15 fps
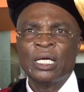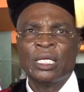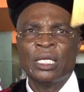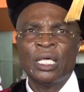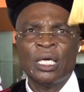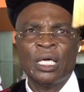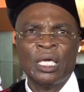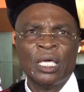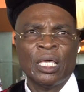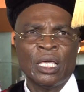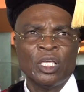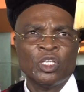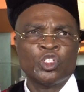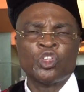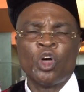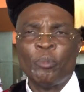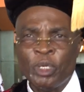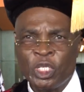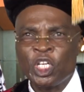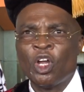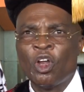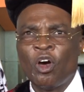the
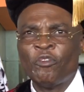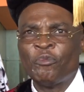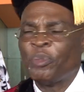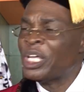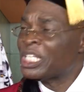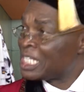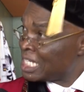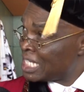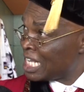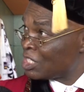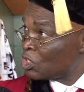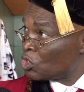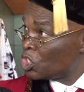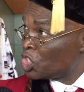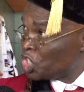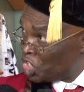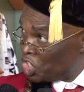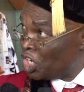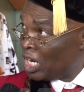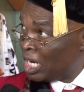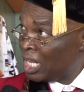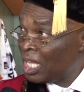submission of pay-setters
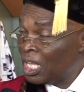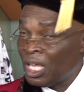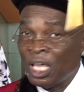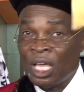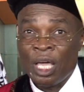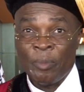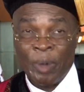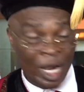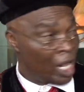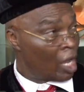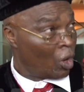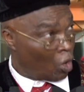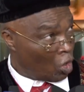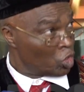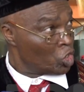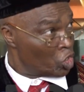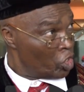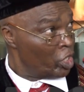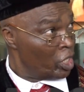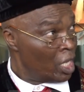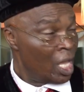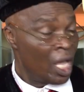children about our country
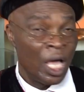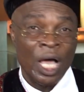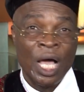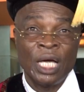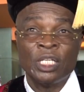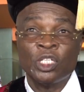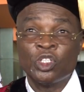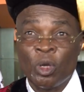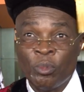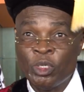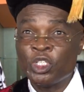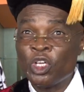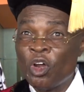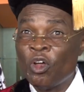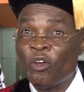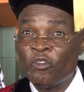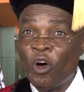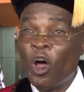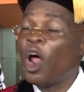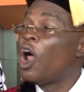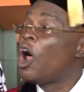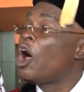and the submission of
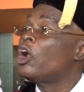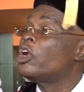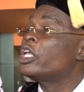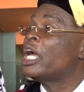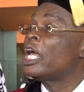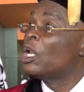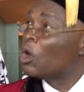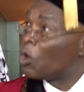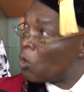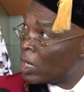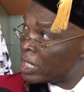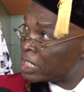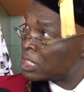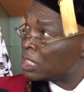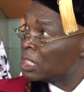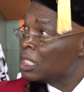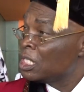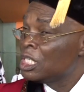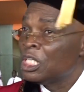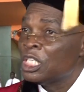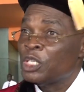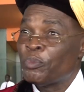all the eloquent
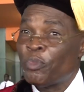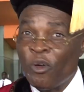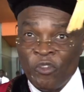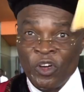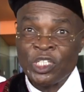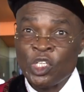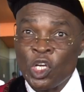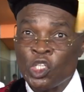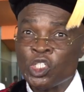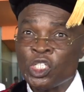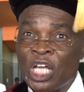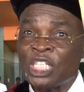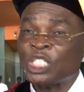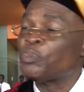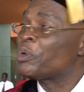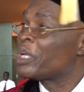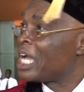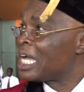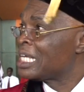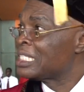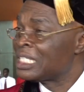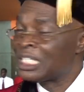professors and
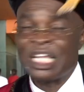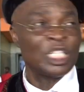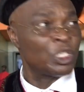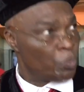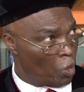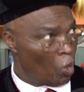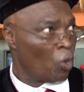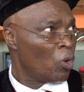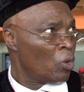speakers that spoke.